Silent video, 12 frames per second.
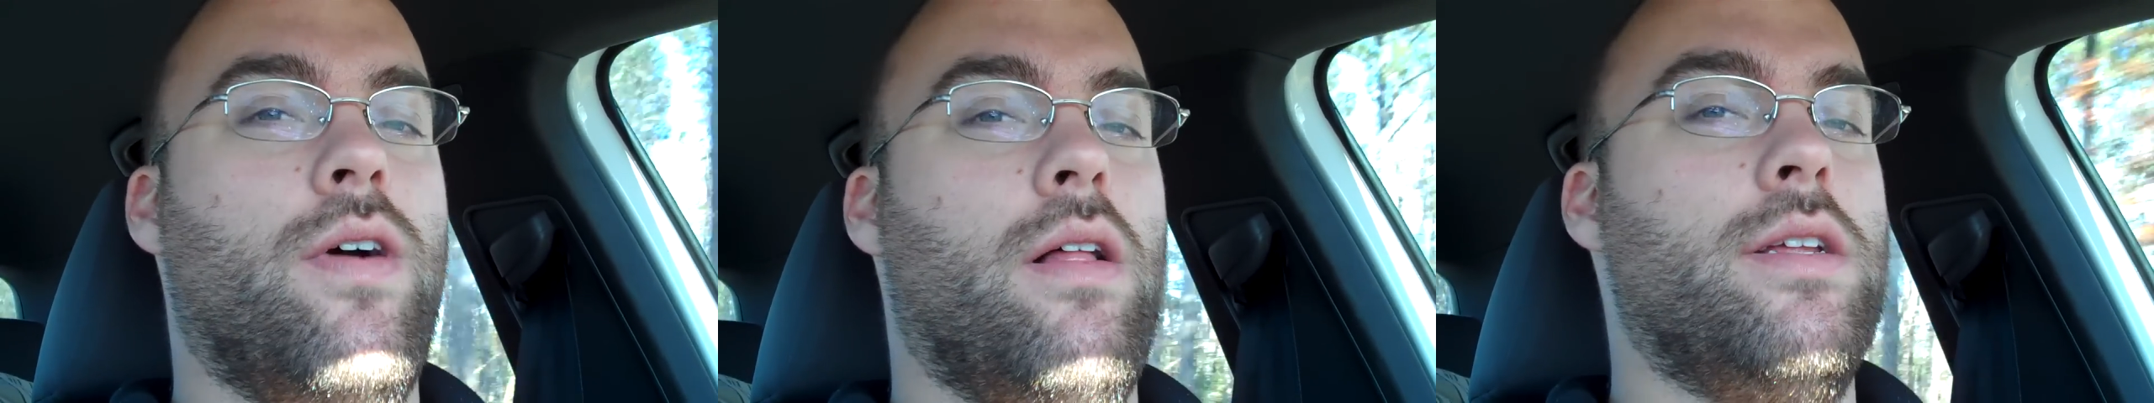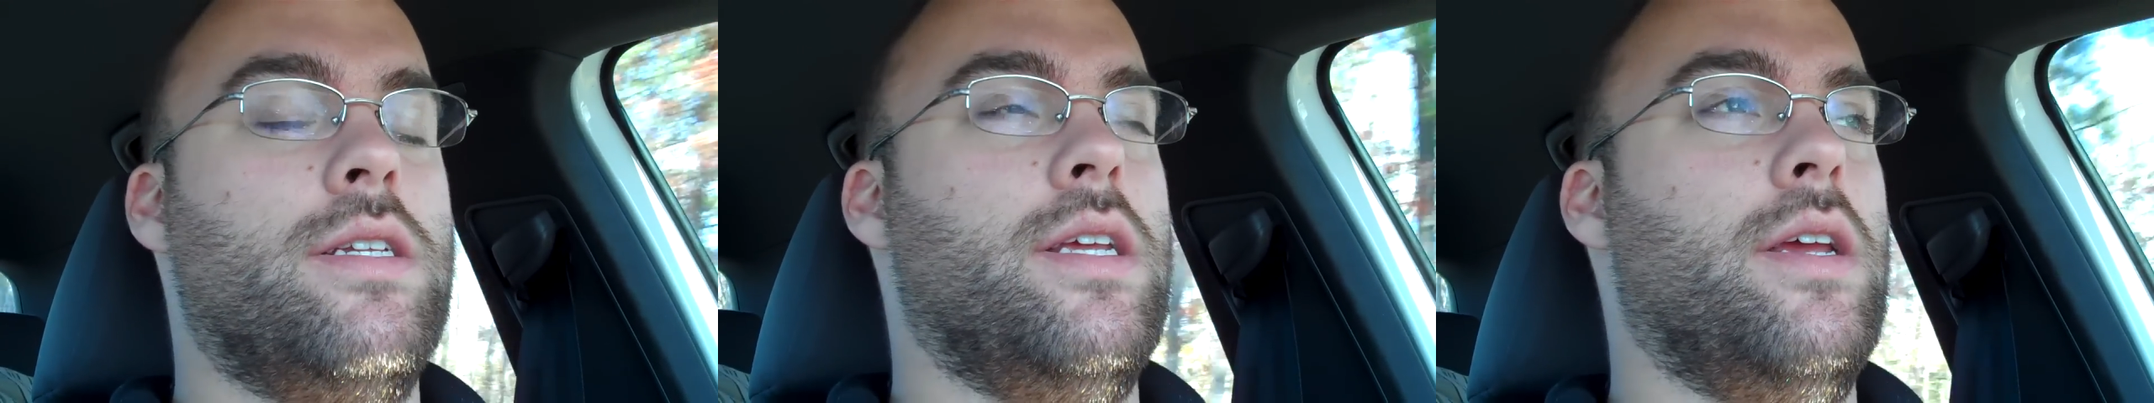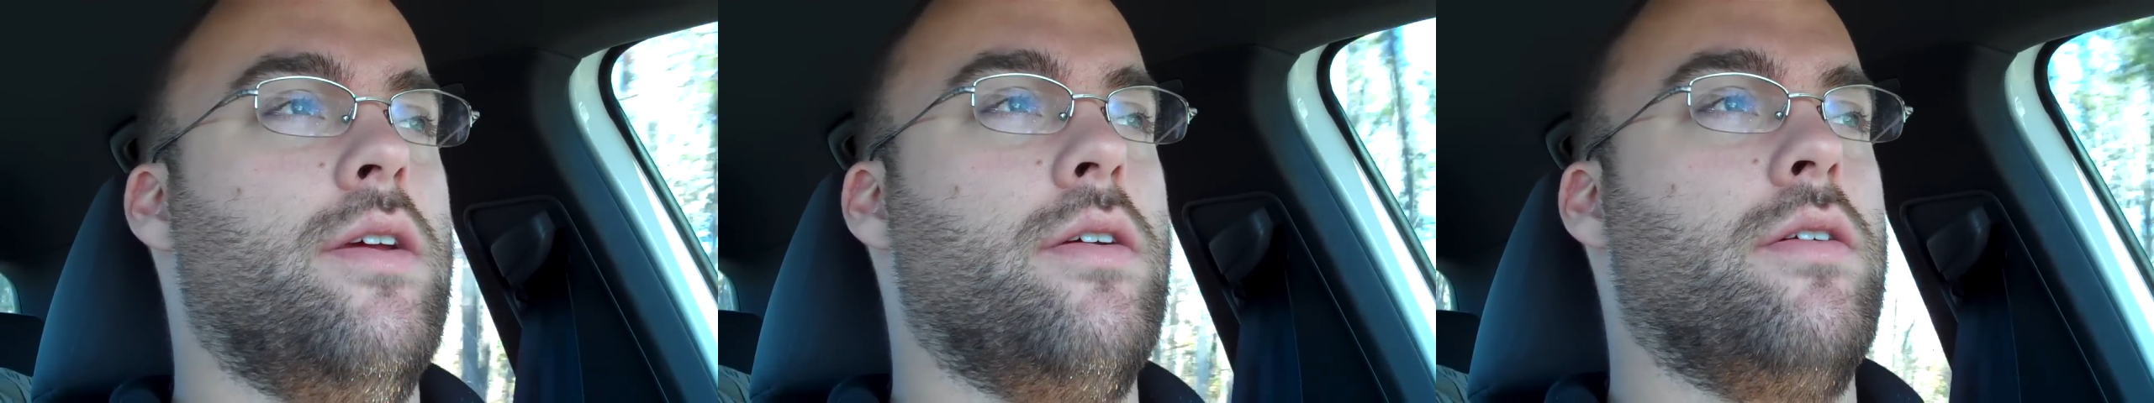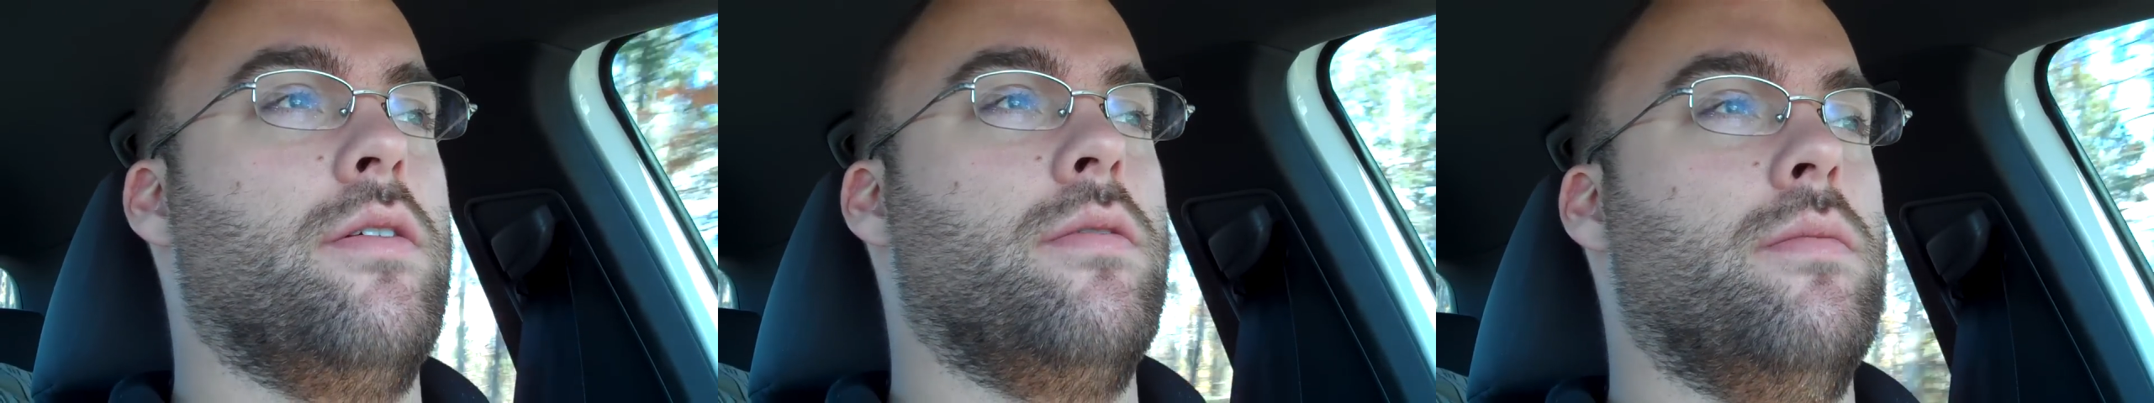
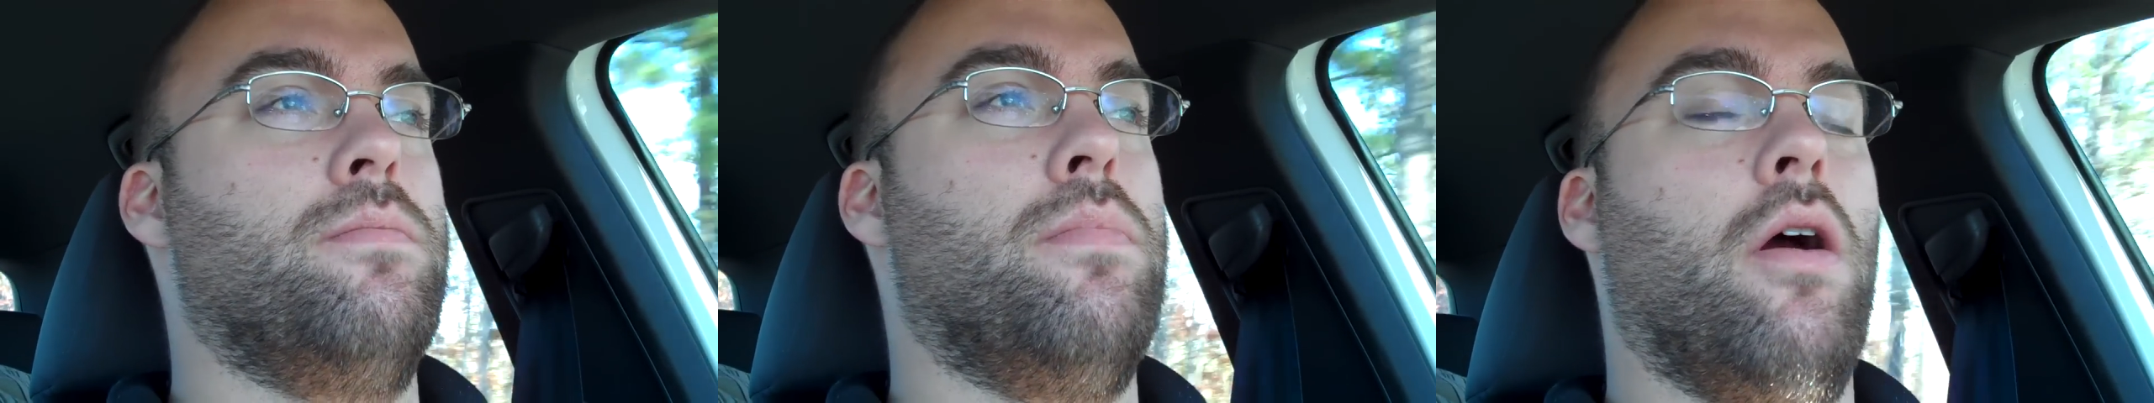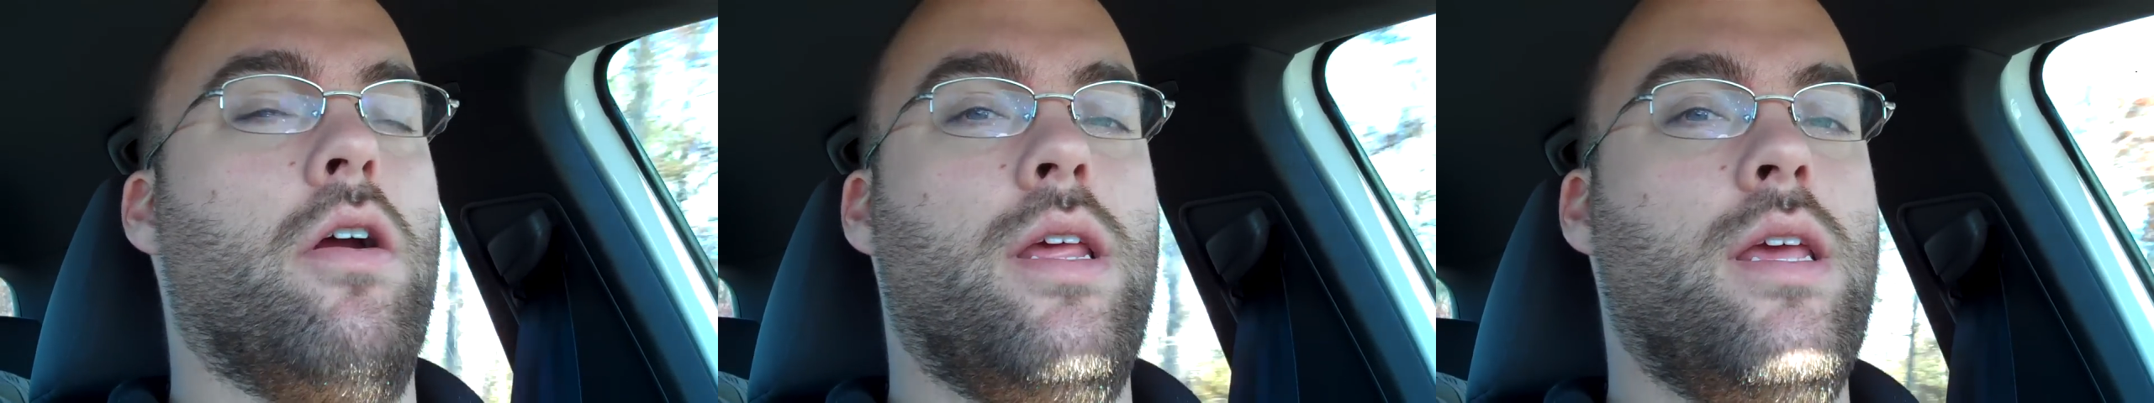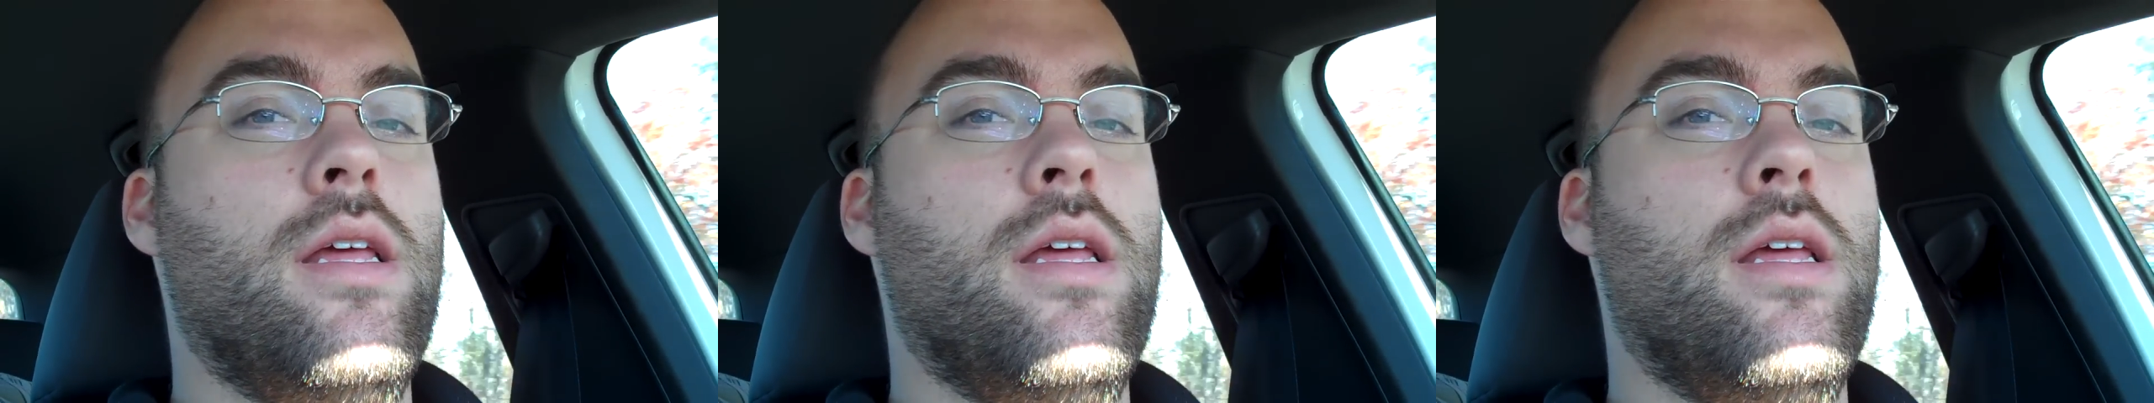volunteer party.